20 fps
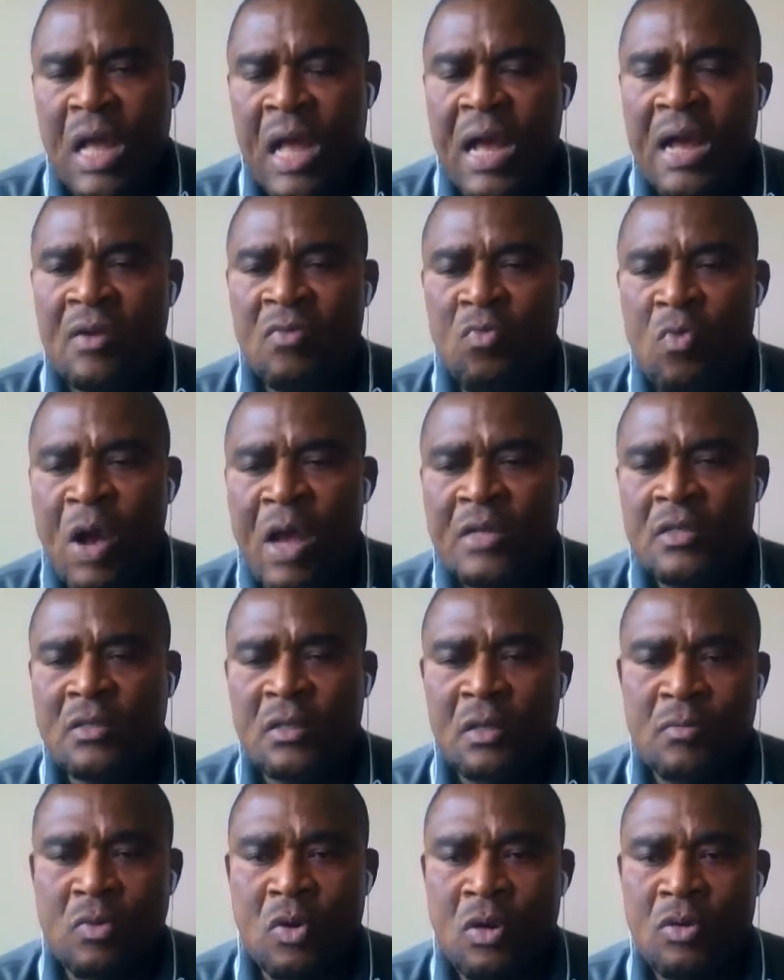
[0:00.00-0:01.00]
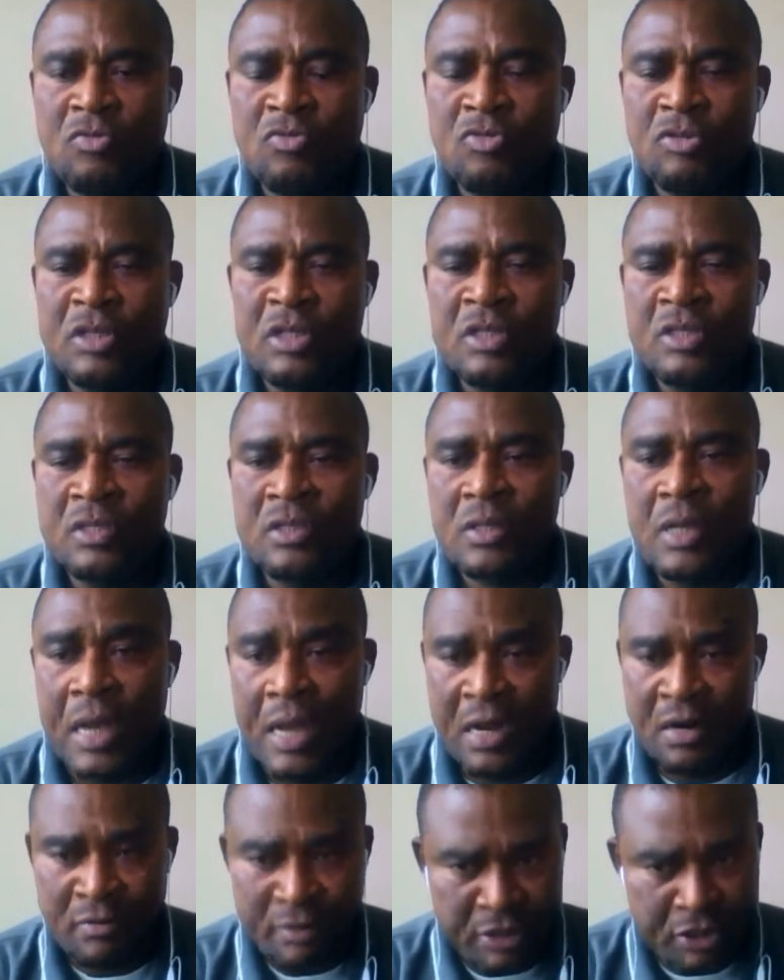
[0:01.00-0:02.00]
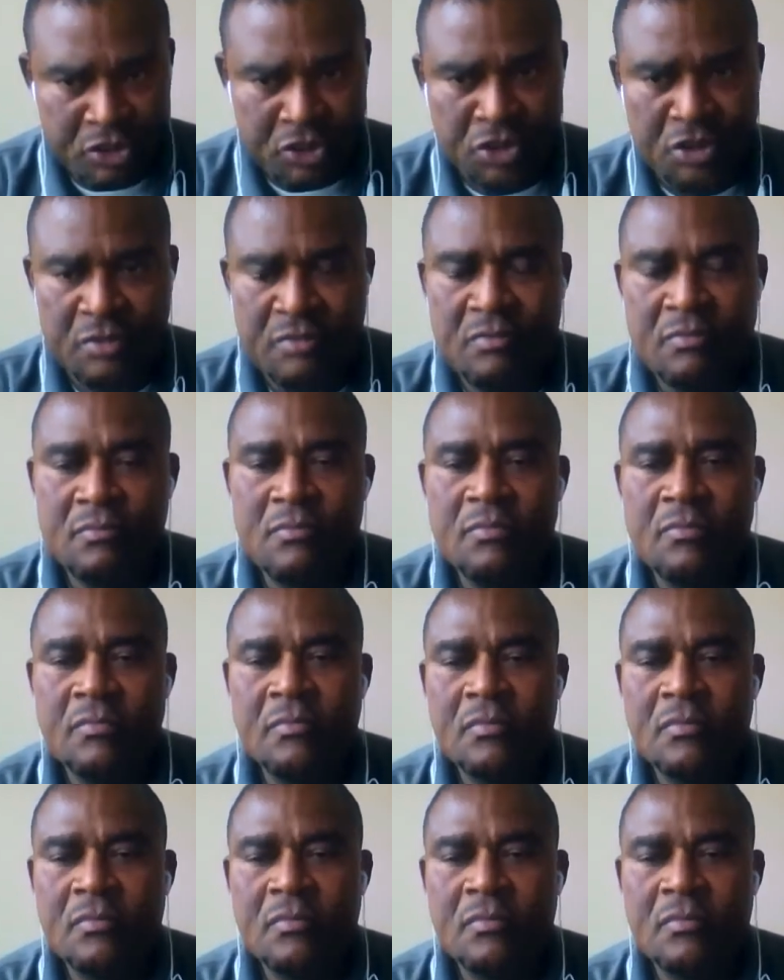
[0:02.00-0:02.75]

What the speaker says: and why some countries are rich.